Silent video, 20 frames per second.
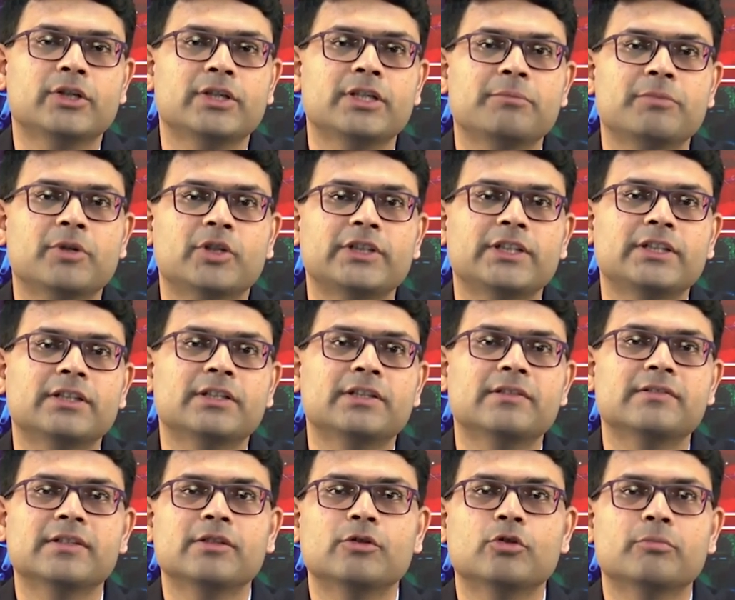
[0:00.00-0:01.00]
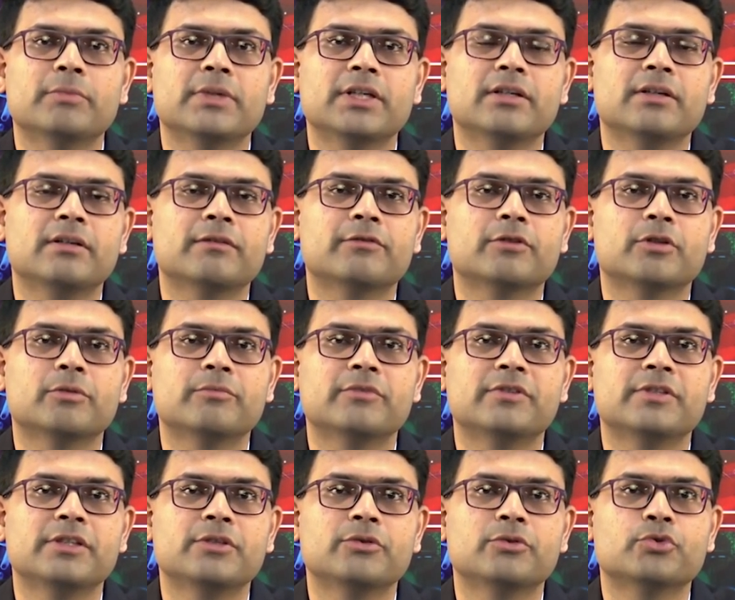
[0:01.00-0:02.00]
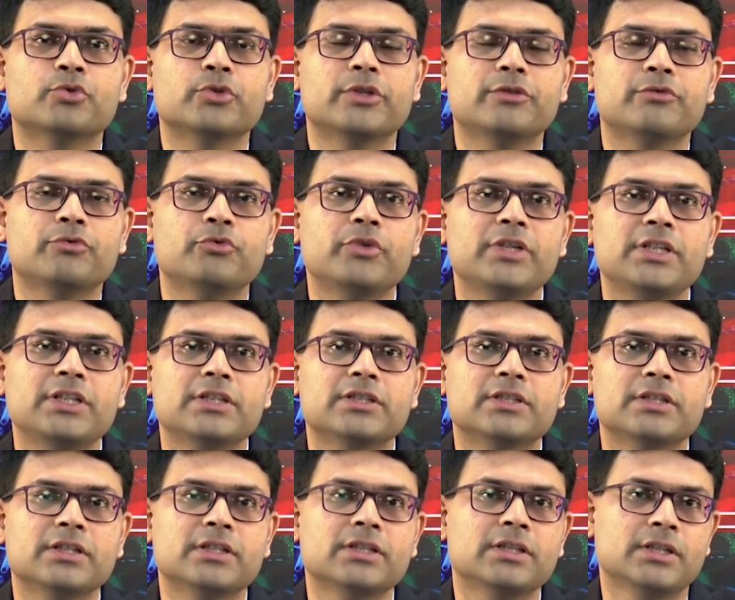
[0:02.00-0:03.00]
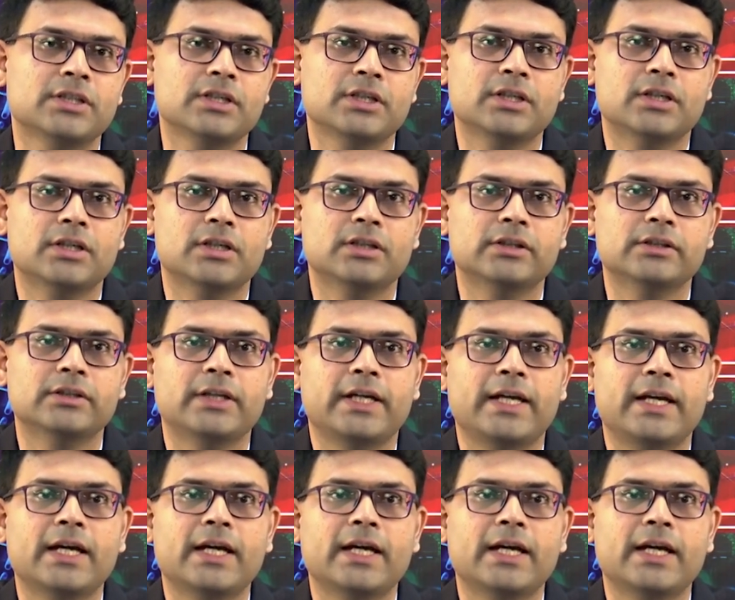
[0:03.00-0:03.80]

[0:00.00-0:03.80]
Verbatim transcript: keep on increasing omega from 0 to infinity uh,